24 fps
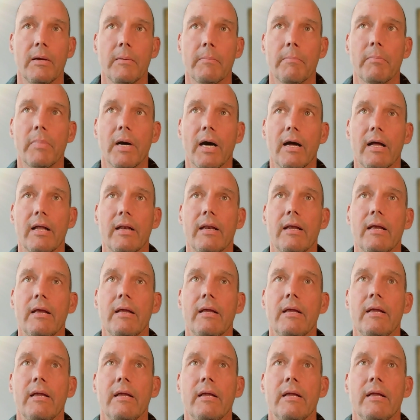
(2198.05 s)
But
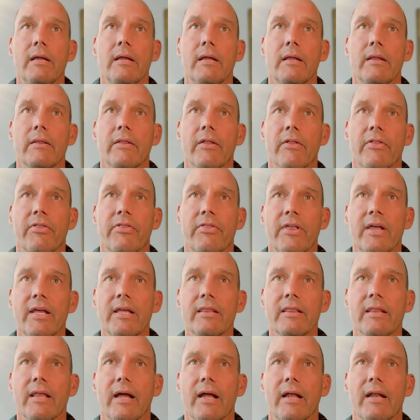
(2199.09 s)
the thing